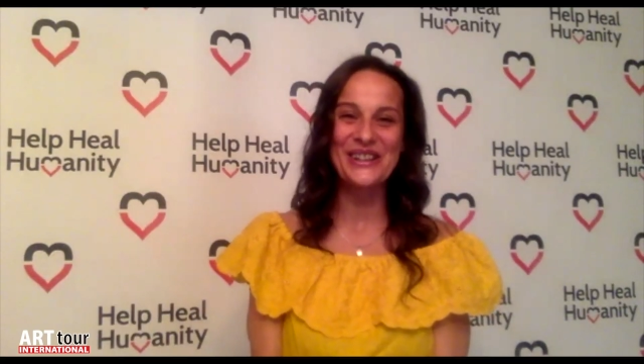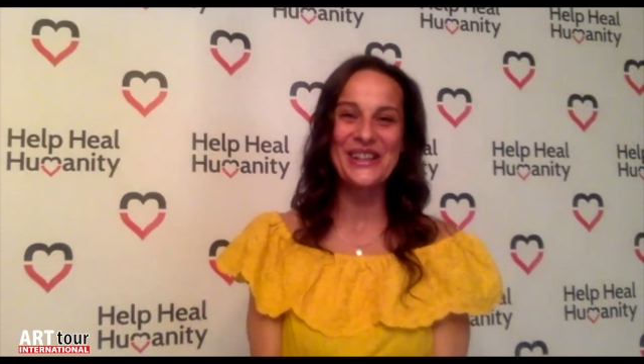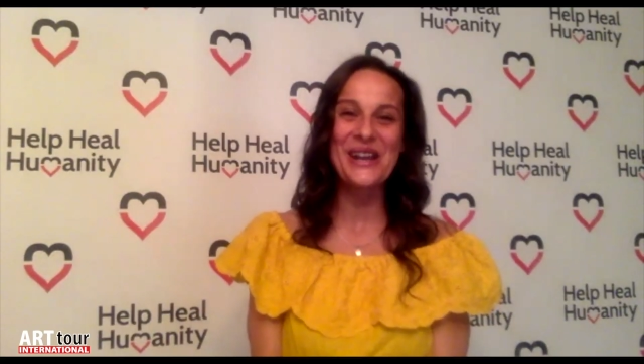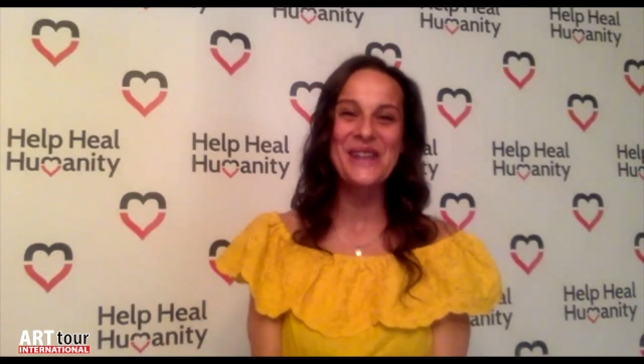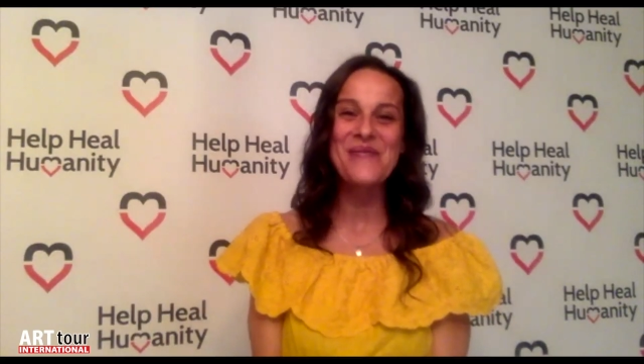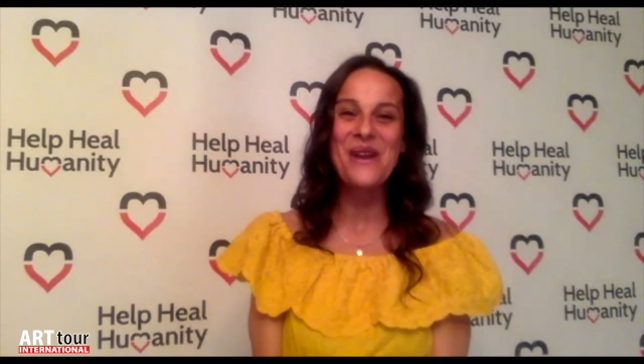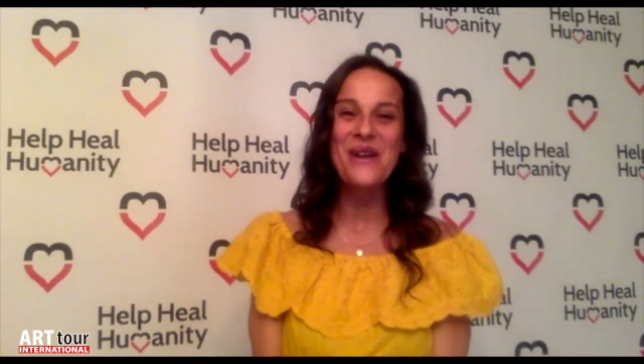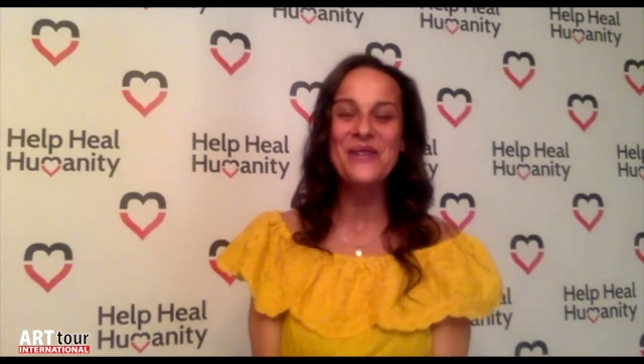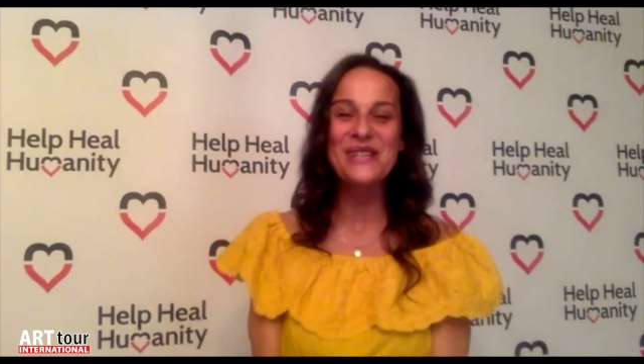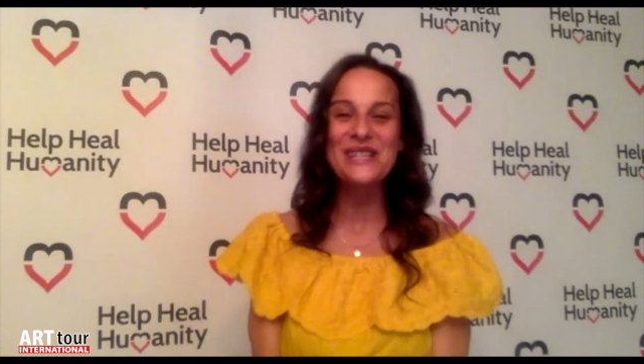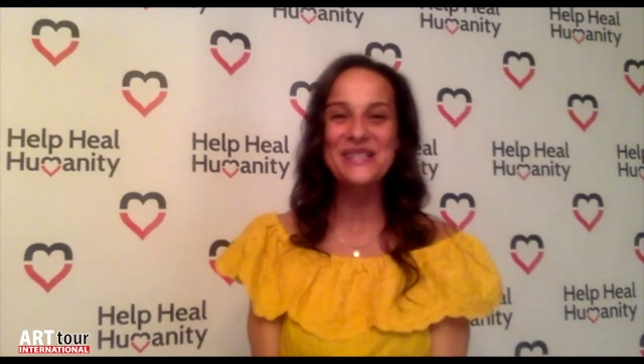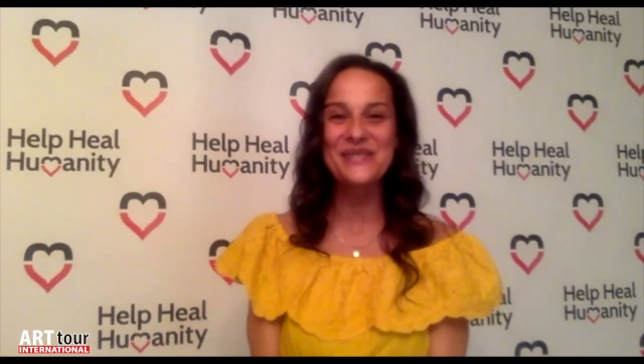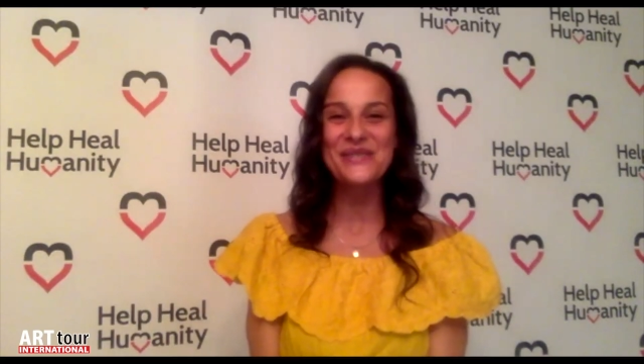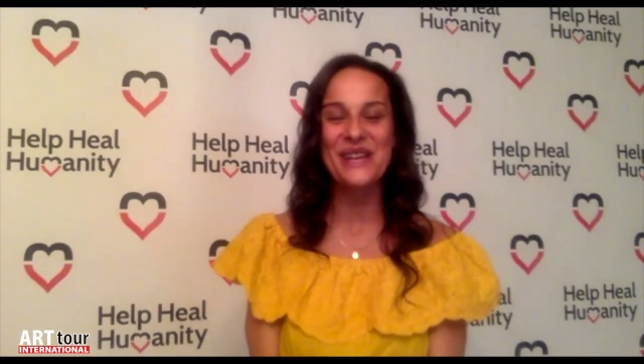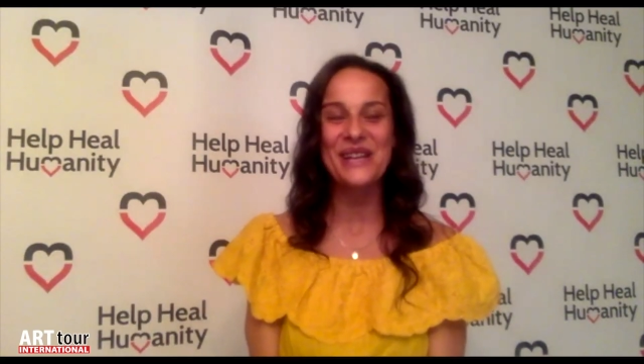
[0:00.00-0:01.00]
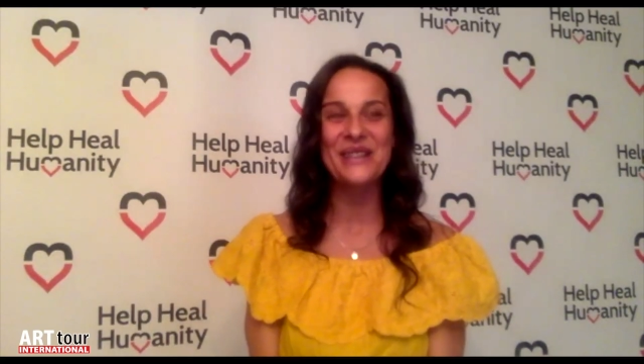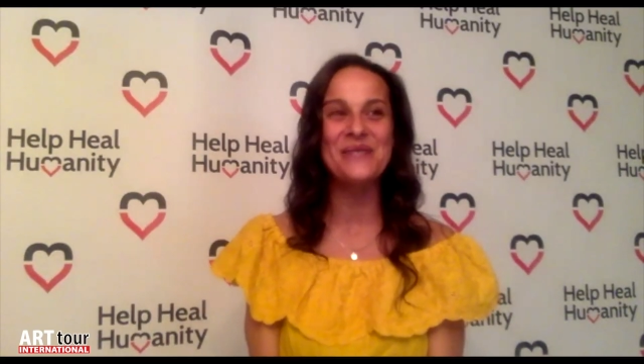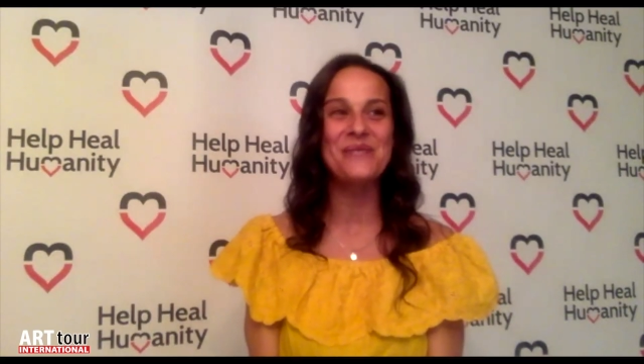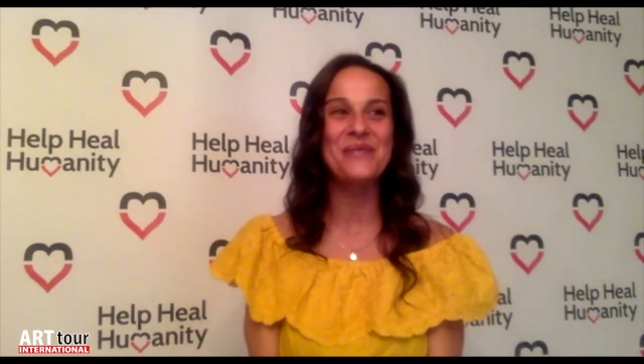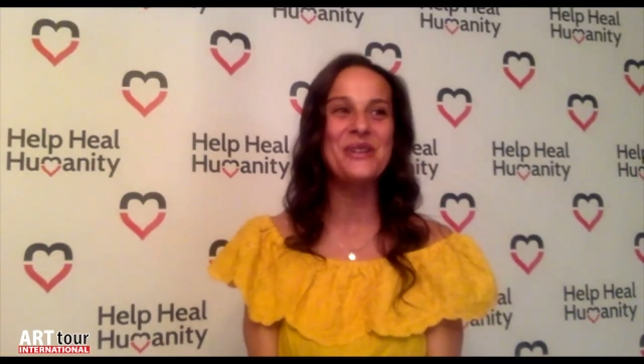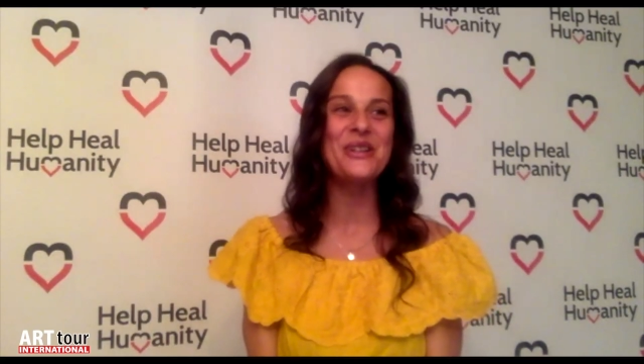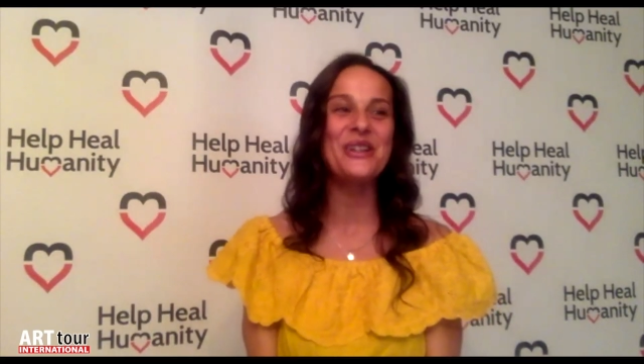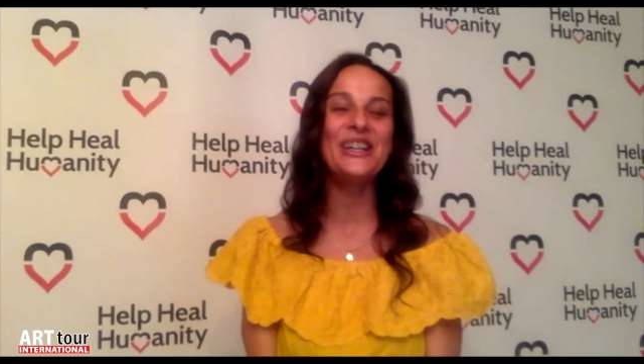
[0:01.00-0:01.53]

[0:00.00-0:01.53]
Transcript: I'm always available.